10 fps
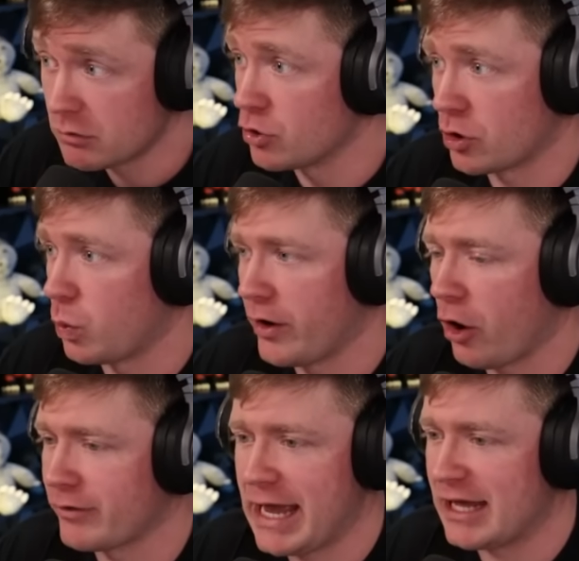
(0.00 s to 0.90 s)
look, one
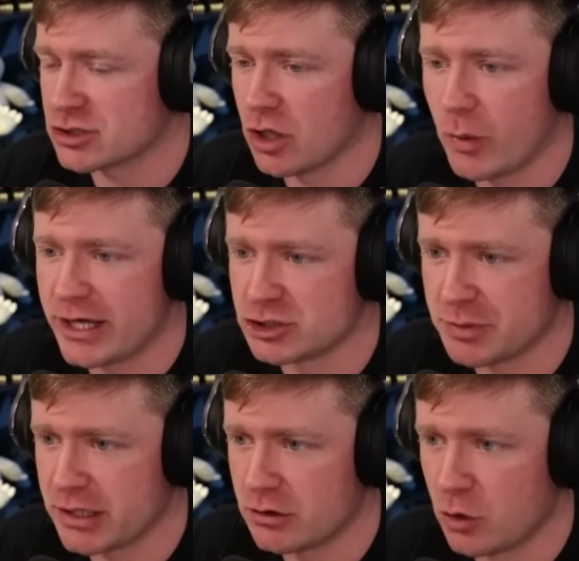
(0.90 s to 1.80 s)
already has low
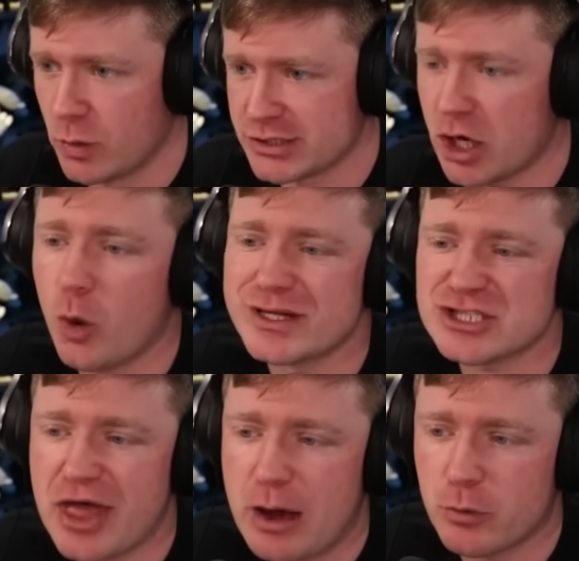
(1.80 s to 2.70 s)
HP. Who is? Oh, it's
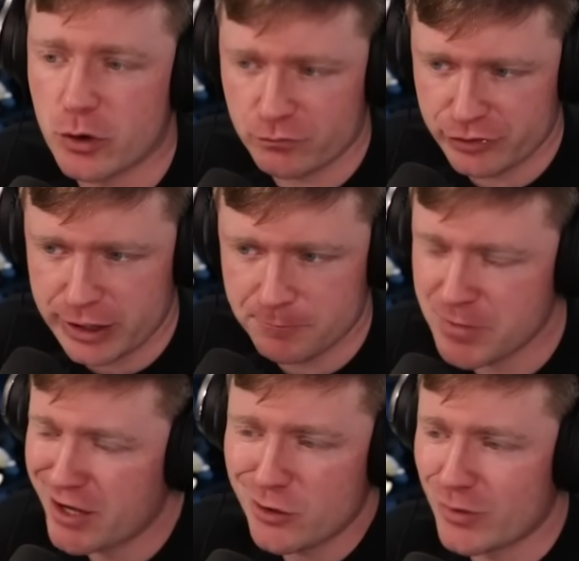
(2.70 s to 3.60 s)
that one over there.
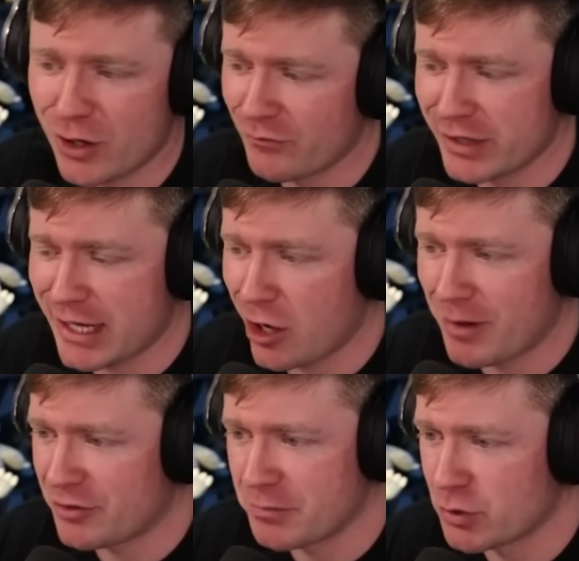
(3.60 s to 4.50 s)
We don't really care
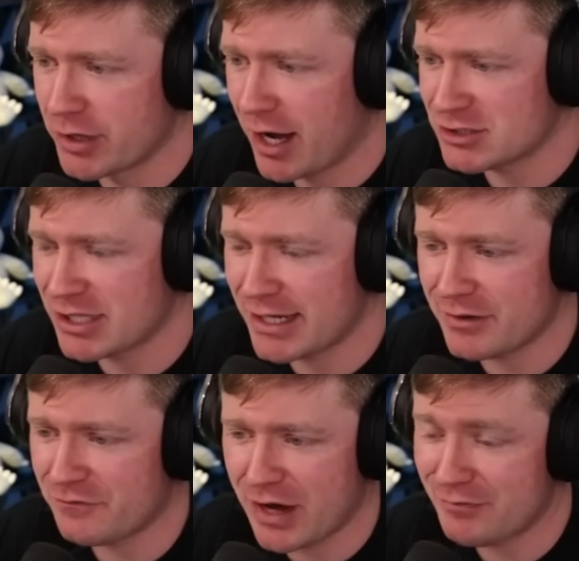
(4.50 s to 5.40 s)
about the Mutadons. They
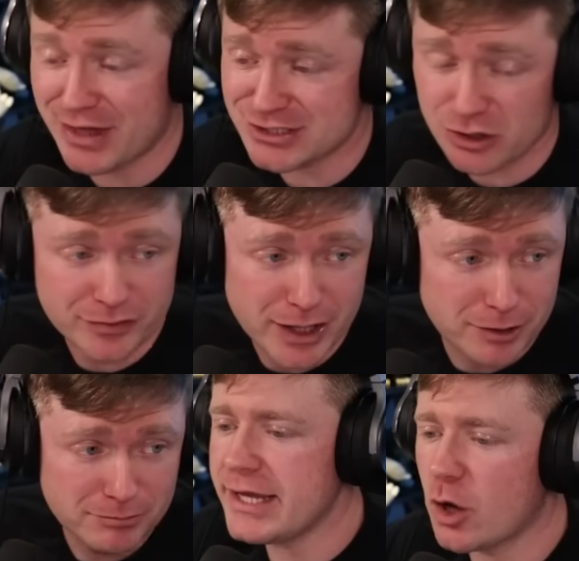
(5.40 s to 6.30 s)
didn't fight. That's on
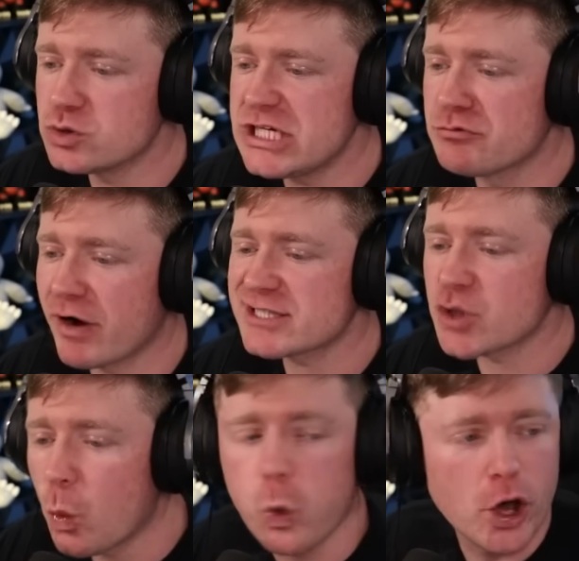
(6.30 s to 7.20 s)
them. Hey, yo,
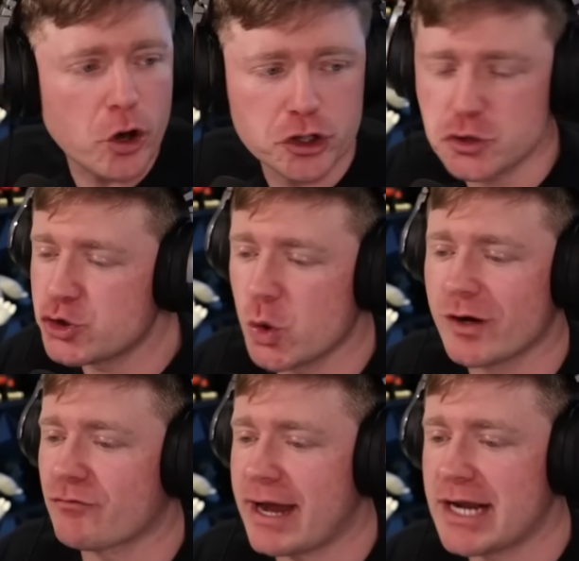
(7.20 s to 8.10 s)
D-Rex, what are you
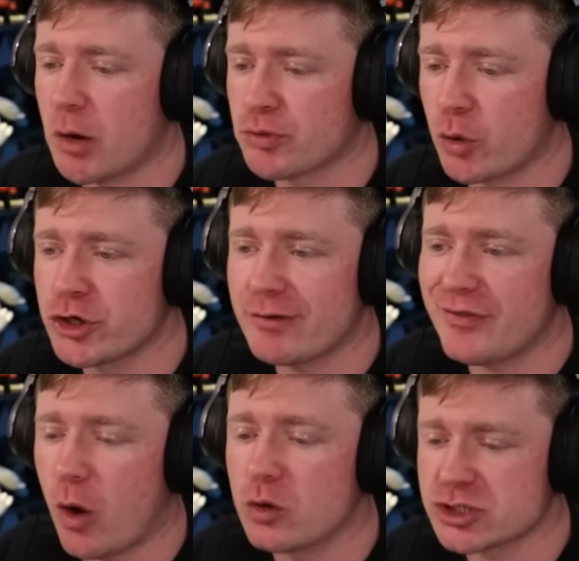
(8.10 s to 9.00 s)
doing right now, bro? You're in
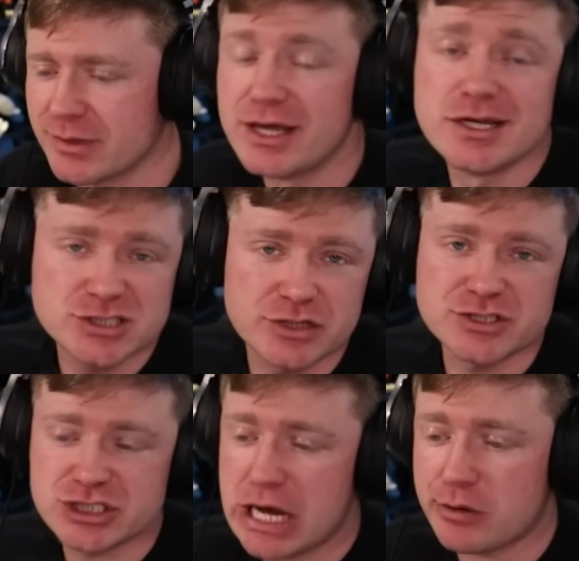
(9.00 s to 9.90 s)
the ultimate. See,
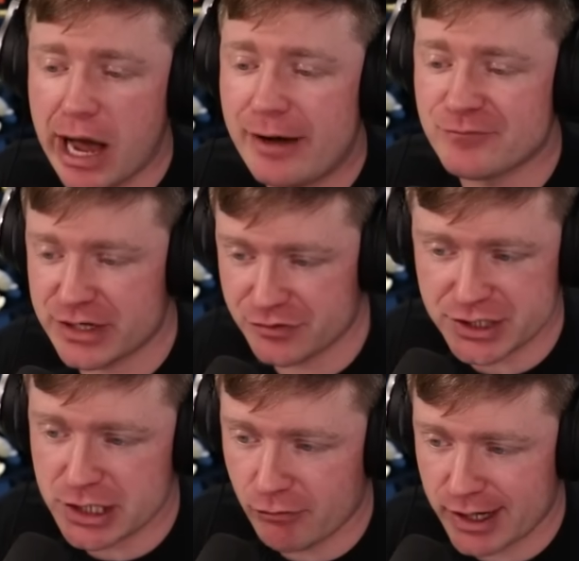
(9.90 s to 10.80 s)
this is how confident the
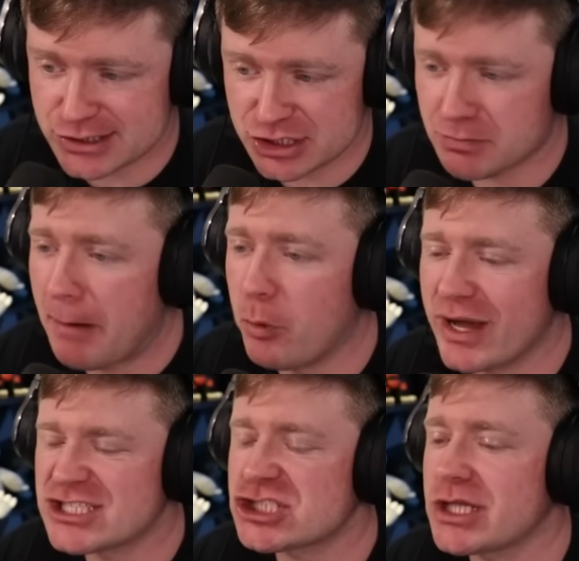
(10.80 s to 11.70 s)
D-Rex is. My
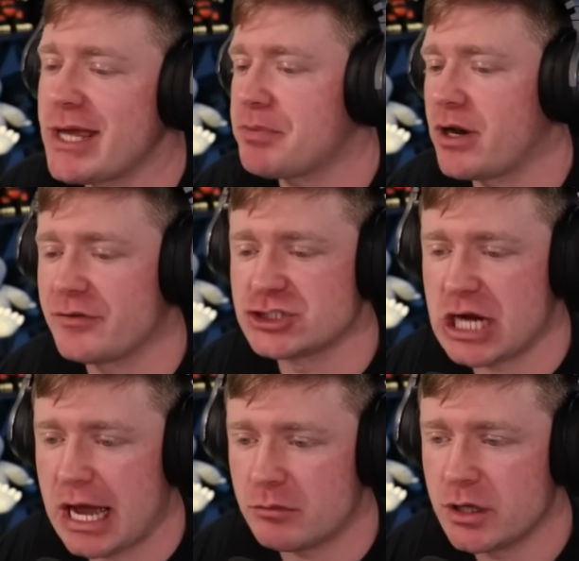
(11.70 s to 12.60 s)
boy is sleeping on the
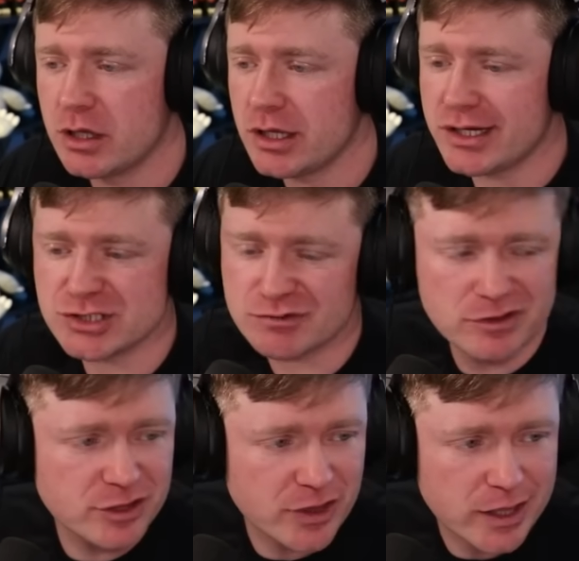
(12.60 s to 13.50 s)
job. He doesn't
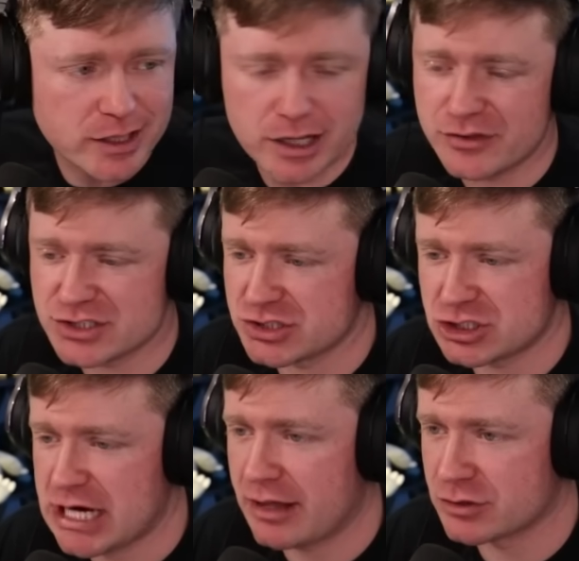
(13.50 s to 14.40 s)
really think any of this is a
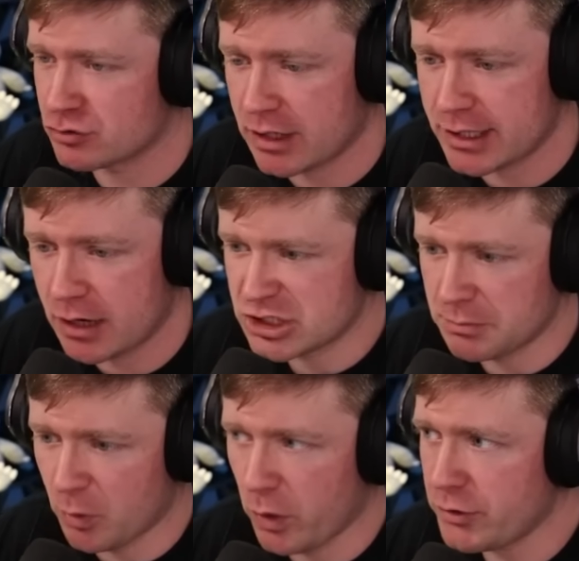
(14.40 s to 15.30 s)
challenge right now. See,
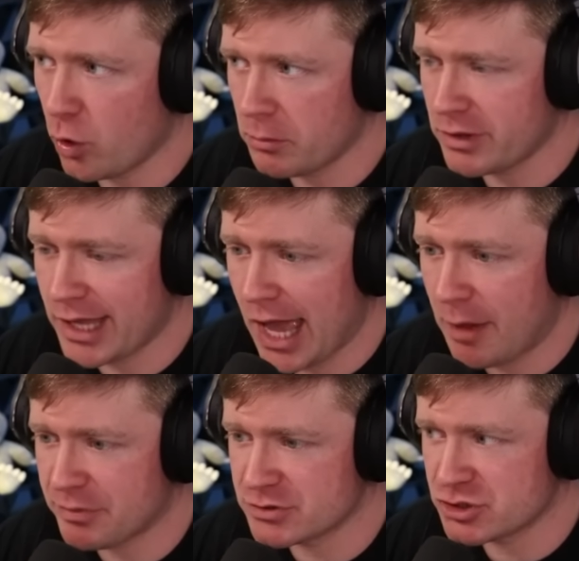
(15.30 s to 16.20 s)
but what normally
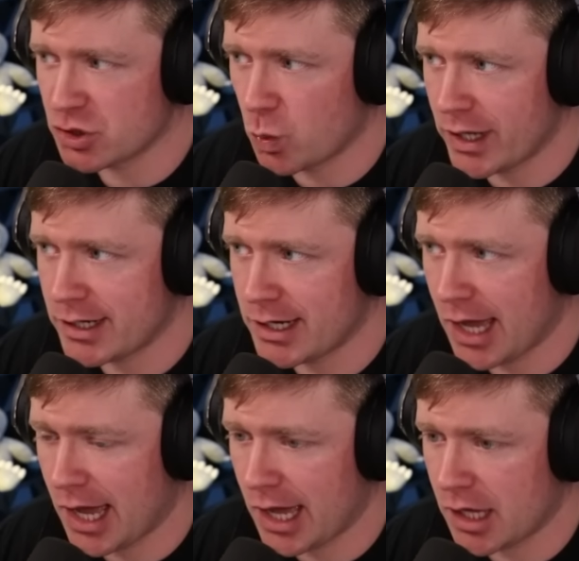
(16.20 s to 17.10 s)
happens when
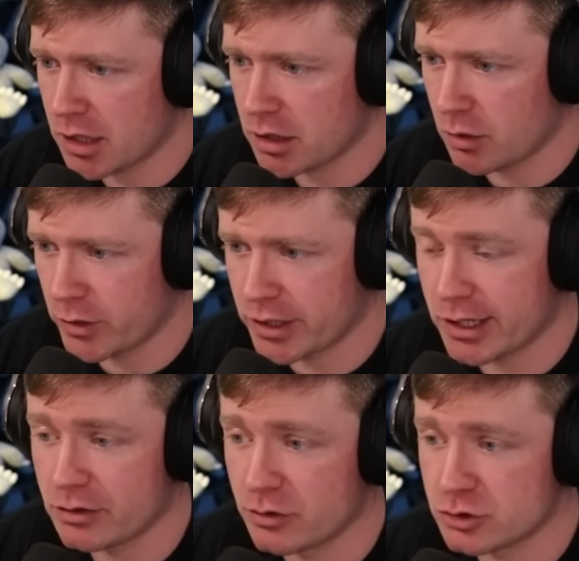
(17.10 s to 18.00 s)
you
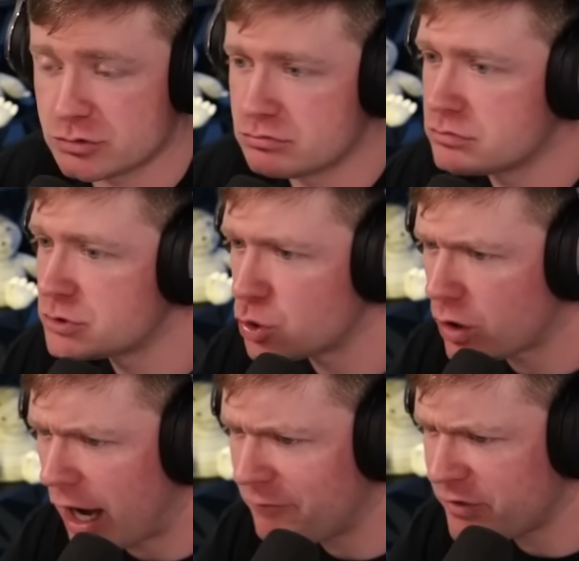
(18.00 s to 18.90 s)
get a little too
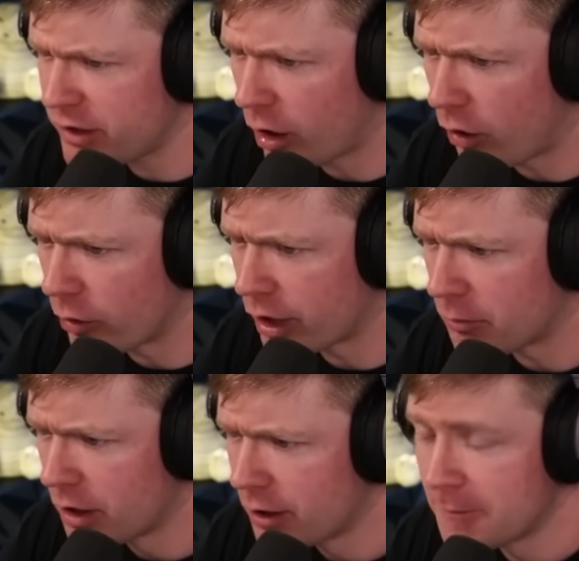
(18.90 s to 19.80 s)
confident? Oh, hold
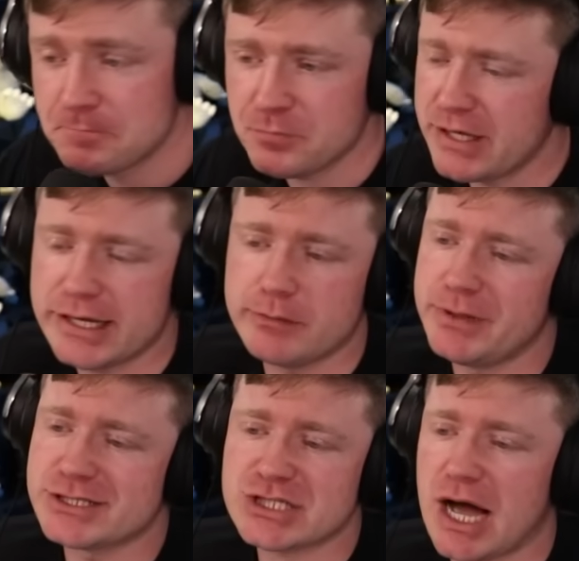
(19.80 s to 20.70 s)
up. He can
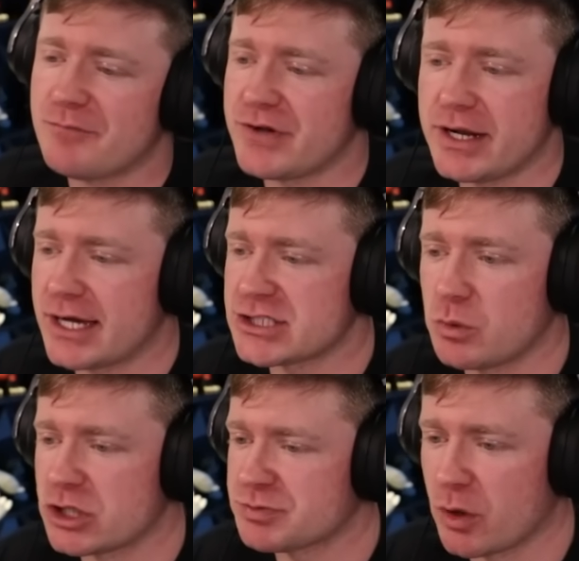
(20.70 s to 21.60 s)
be as confident as he
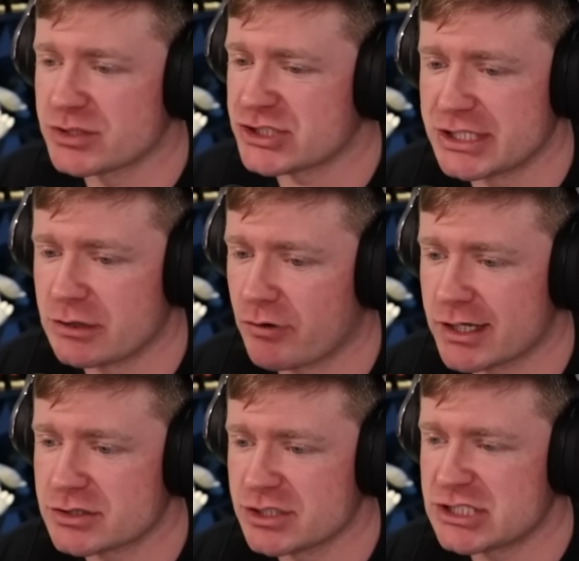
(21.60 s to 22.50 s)
wants, bro. It's the
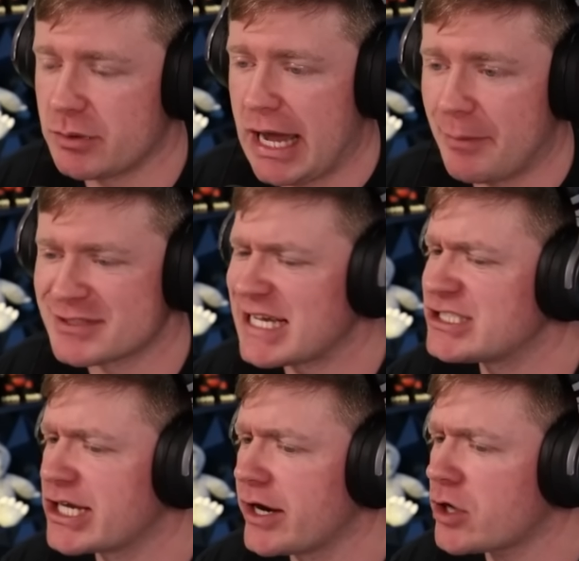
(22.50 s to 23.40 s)
D-Rex. Let's see what happens.
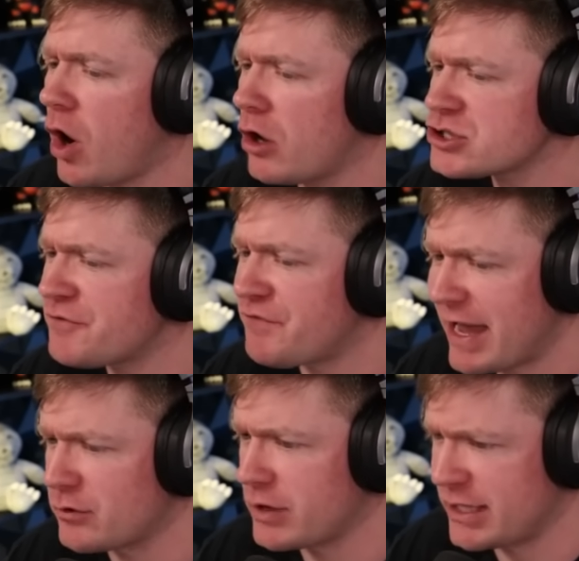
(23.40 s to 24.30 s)
Is he going to cause
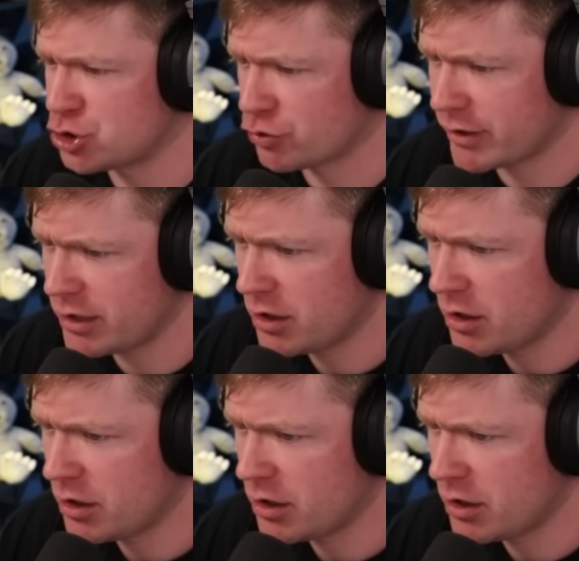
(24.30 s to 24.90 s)
fatal injury